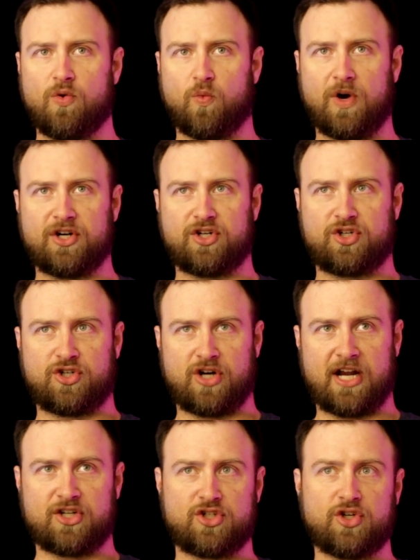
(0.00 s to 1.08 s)
what
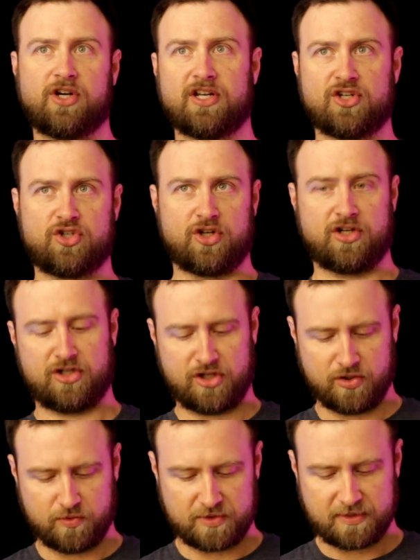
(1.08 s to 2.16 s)
I should and shouldn't
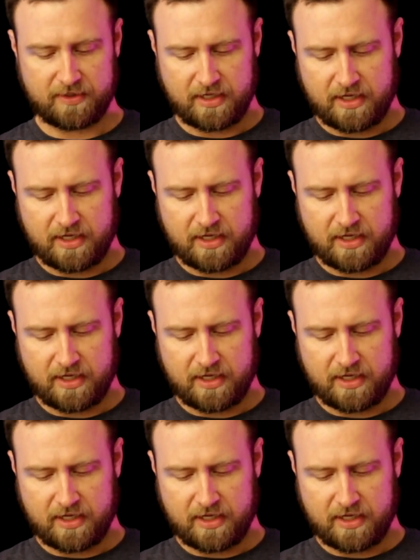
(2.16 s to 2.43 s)
use.